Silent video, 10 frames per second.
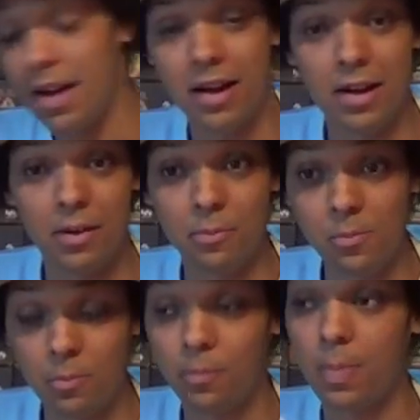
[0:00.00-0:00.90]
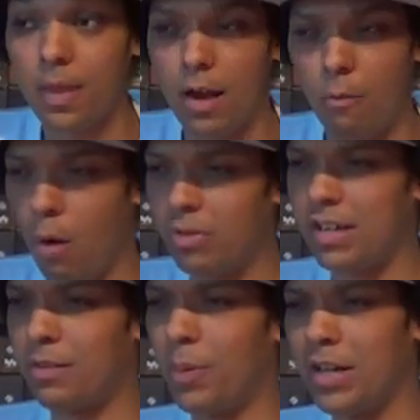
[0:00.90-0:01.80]
Um, and one was
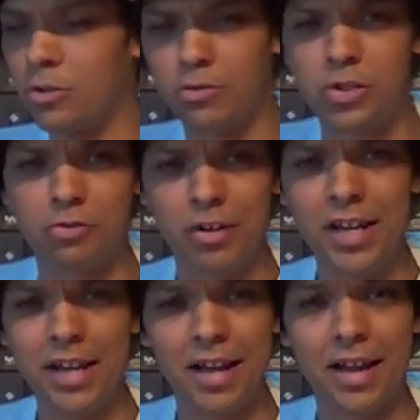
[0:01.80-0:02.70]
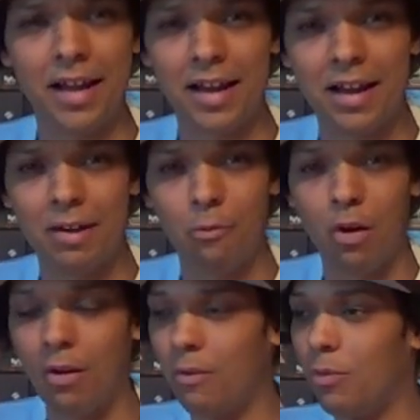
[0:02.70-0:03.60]
at a place called Street, and
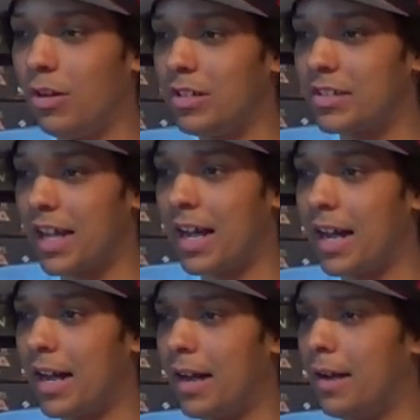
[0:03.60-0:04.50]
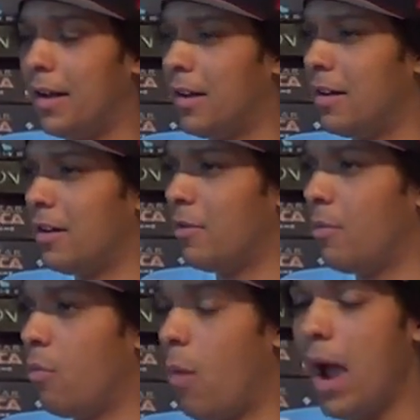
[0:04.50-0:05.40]
one was at
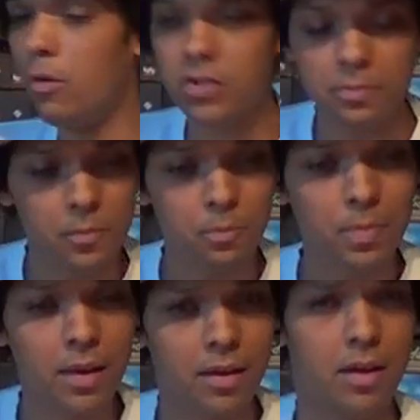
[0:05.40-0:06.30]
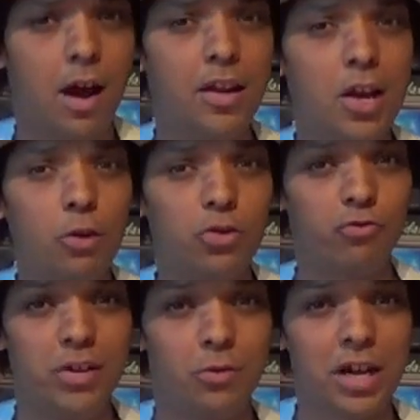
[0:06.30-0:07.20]
um, Wells. I didn't know
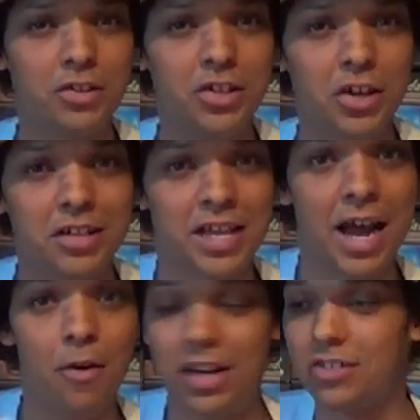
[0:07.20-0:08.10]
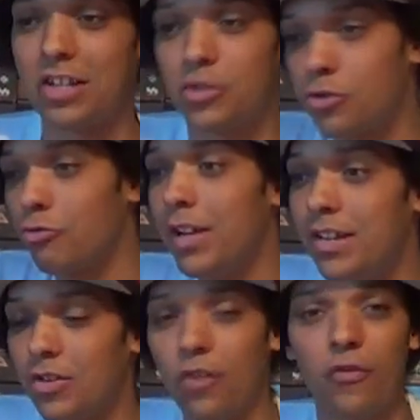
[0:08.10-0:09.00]
Street was actually like a town. It just said
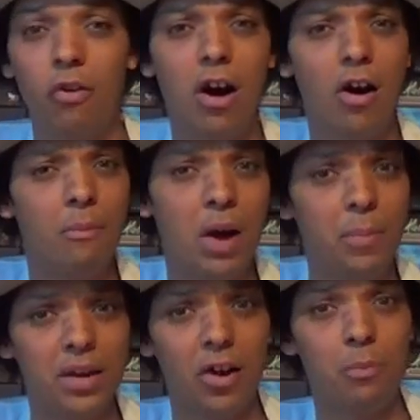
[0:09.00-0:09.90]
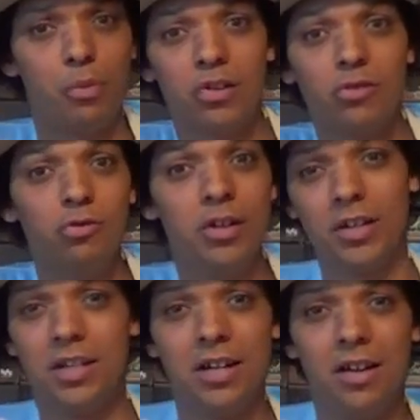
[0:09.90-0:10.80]
Street, so I thought, oh, it might be like Bristol,
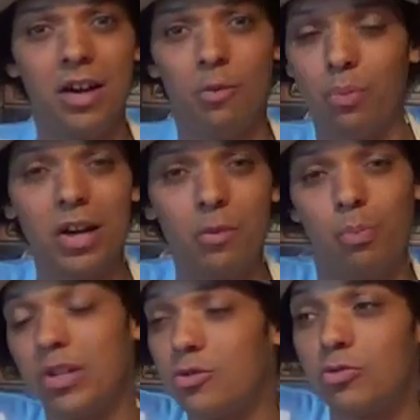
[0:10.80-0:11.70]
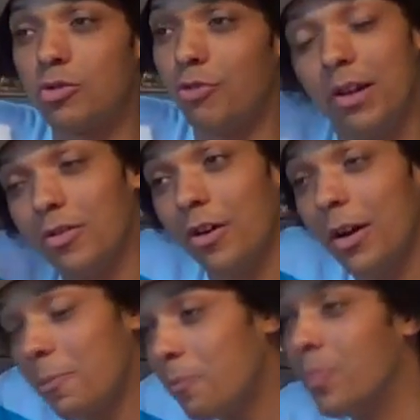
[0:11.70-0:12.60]
like a, like a Bristol Street or
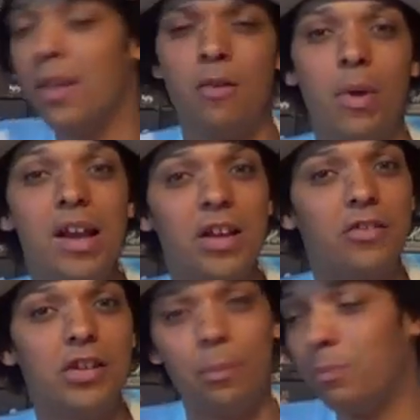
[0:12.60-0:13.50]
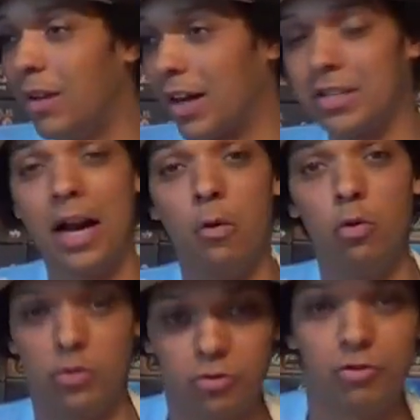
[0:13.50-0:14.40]
something. But it's actually a, like a town called